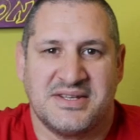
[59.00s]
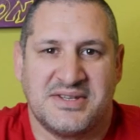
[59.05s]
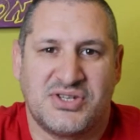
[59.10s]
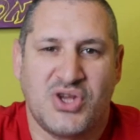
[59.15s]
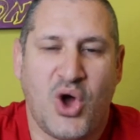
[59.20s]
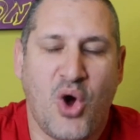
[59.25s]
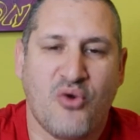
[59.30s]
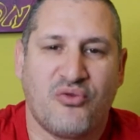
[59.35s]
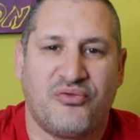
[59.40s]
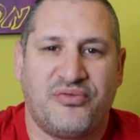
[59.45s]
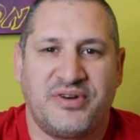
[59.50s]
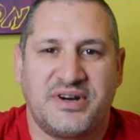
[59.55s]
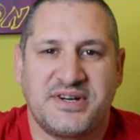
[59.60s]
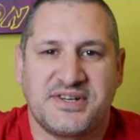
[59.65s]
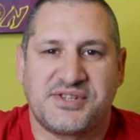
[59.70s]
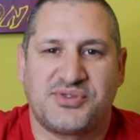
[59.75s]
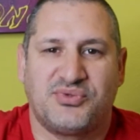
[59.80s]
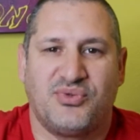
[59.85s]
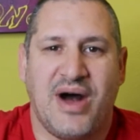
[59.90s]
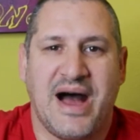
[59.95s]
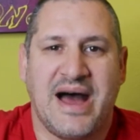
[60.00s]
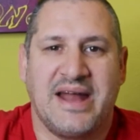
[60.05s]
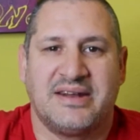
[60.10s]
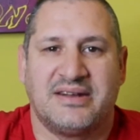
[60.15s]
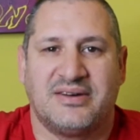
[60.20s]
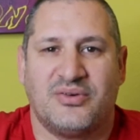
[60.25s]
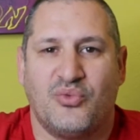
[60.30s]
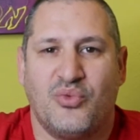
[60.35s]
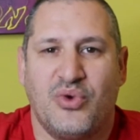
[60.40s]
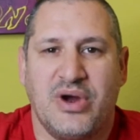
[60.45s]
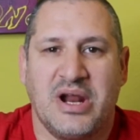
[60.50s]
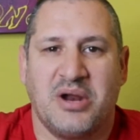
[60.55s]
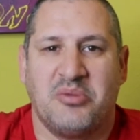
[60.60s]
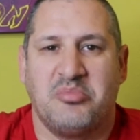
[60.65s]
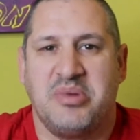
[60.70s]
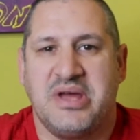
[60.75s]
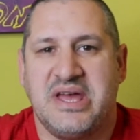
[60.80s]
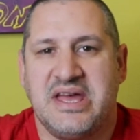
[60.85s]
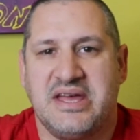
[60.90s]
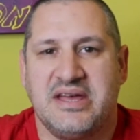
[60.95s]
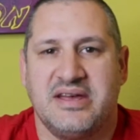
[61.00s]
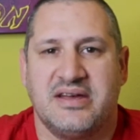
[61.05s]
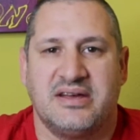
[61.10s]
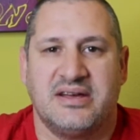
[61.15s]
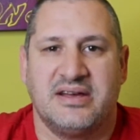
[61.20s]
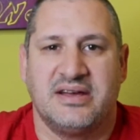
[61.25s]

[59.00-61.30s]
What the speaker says: So first one will be